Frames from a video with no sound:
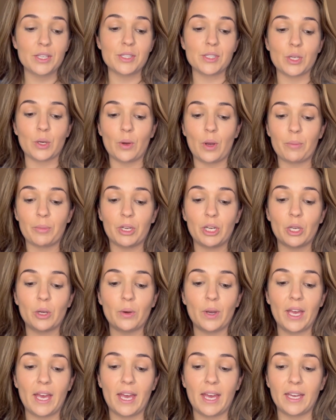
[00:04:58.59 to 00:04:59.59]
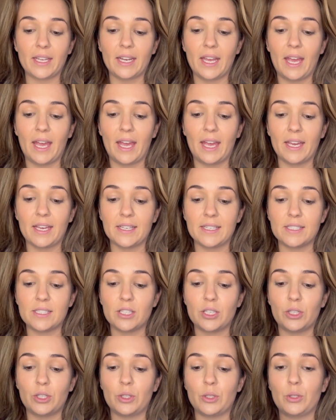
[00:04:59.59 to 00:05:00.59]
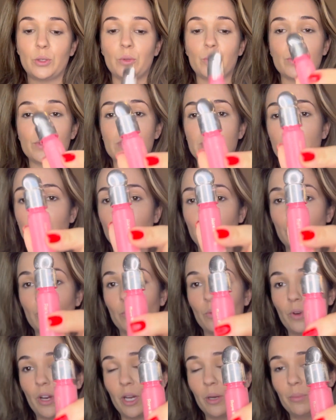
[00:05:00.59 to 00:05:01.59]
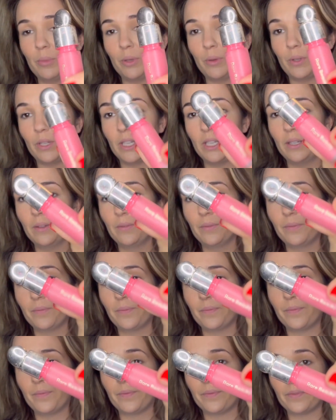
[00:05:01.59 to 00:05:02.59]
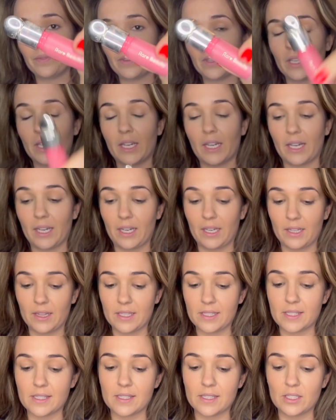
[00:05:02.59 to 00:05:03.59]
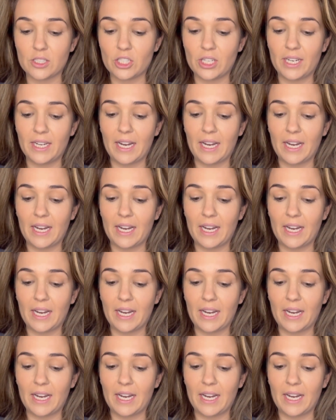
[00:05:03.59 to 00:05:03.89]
So I'm gonna go ahead and use the Rare Beauty, and this is the shade